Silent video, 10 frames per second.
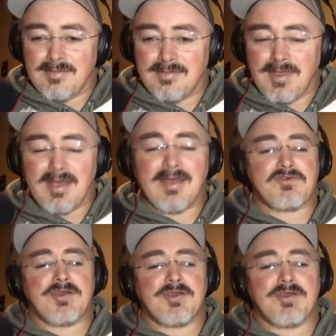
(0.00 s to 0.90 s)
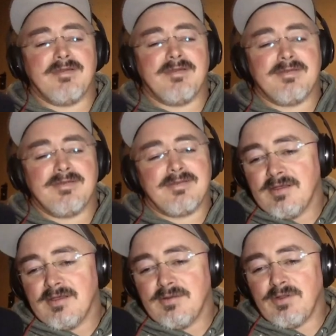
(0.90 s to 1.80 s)
Yeah, for sure.
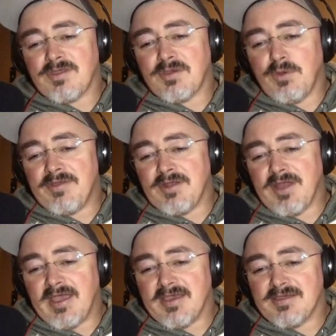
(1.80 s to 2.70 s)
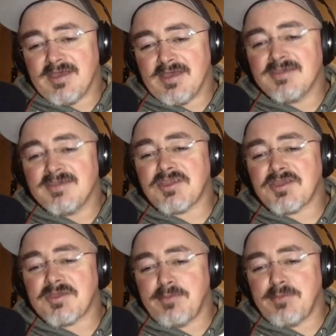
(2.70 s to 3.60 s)
What's the weather like? Is
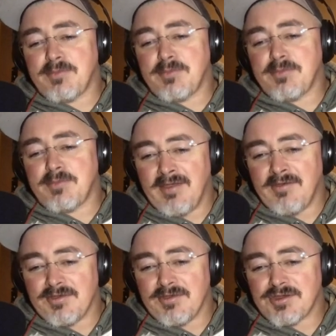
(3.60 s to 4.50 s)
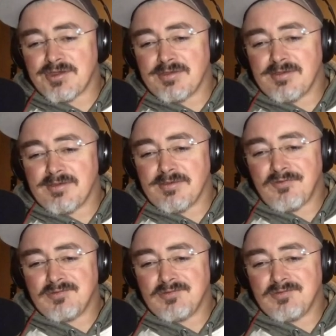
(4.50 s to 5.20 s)
it spring in Anchorage?